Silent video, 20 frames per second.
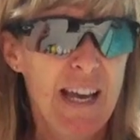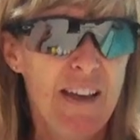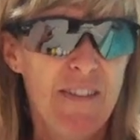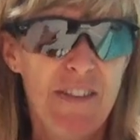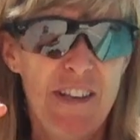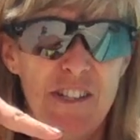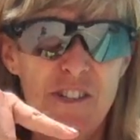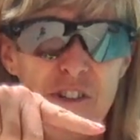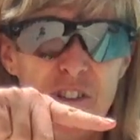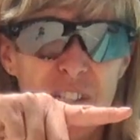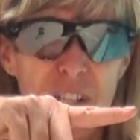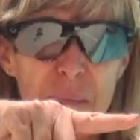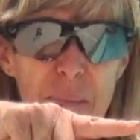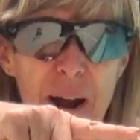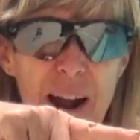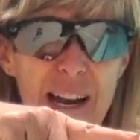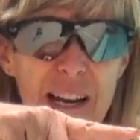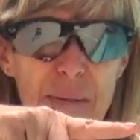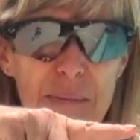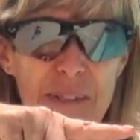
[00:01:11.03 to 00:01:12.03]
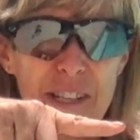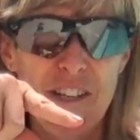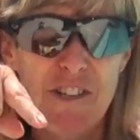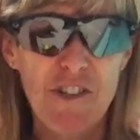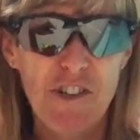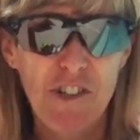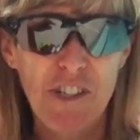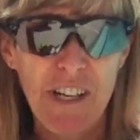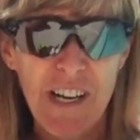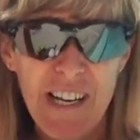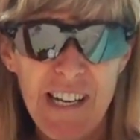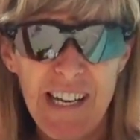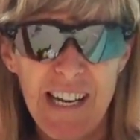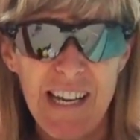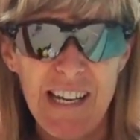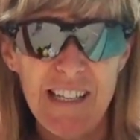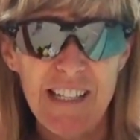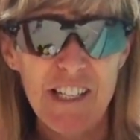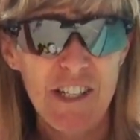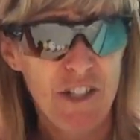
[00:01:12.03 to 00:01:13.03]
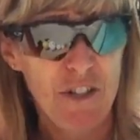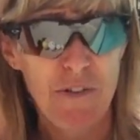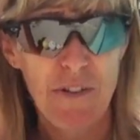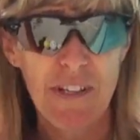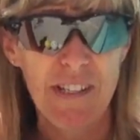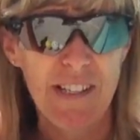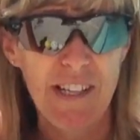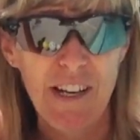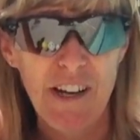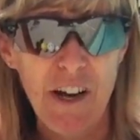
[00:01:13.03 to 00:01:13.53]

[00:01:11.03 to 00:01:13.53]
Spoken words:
These are some items that you're going to need to do this at